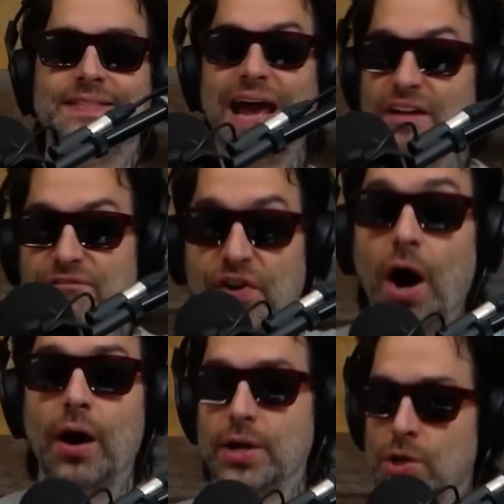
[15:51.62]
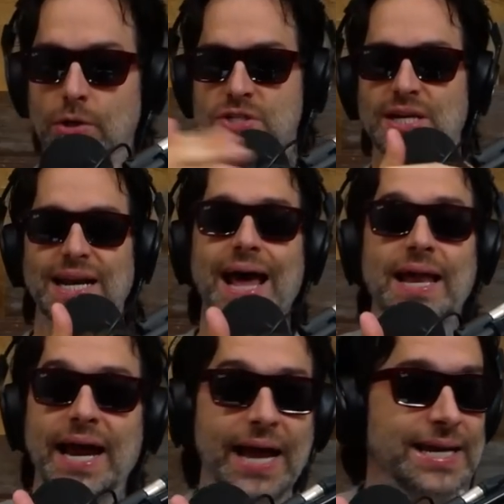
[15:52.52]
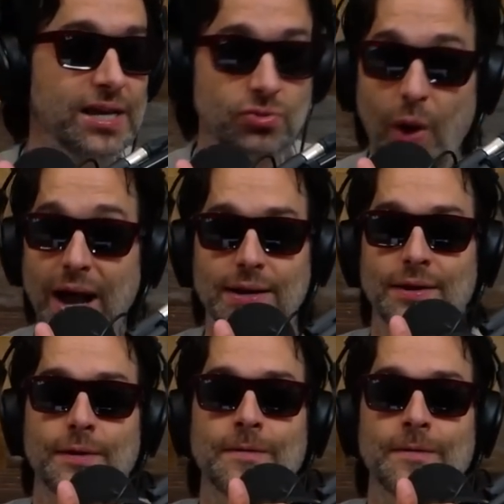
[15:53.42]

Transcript: that far, you're losing an ally. And guess what?